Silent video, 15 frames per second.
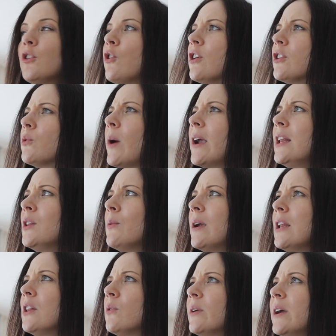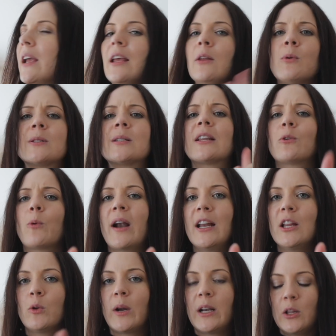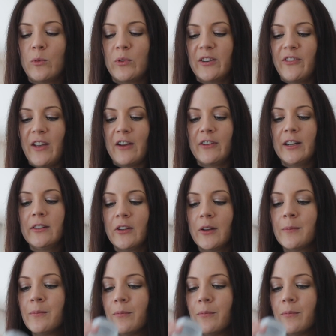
or 2023, it was a 2023 favorite.